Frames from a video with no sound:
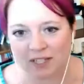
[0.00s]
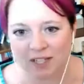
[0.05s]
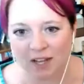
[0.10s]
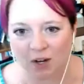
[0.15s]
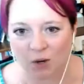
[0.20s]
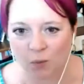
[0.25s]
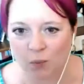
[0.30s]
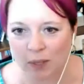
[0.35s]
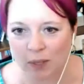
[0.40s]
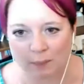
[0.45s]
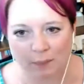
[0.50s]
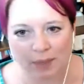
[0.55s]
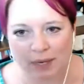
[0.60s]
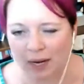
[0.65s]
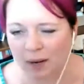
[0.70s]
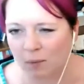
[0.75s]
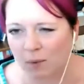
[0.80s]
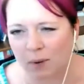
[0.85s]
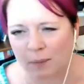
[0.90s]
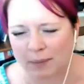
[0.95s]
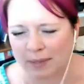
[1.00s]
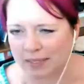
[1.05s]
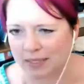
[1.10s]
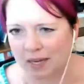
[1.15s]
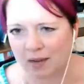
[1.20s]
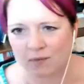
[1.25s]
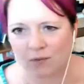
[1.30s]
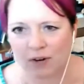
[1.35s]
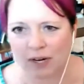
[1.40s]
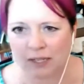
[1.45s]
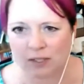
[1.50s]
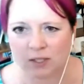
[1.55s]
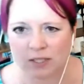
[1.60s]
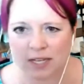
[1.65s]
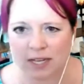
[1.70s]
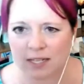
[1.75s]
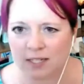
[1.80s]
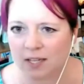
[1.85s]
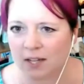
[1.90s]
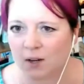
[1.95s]
on a whim, but I won't make time for
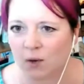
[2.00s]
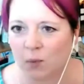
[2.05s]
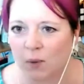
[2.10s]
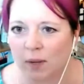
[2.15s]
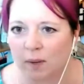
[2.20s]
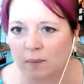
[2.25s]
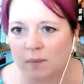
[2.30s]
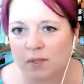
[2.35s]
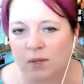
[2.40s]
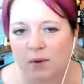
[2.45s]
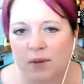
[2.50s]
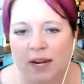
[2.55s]
exercise on a whim. So it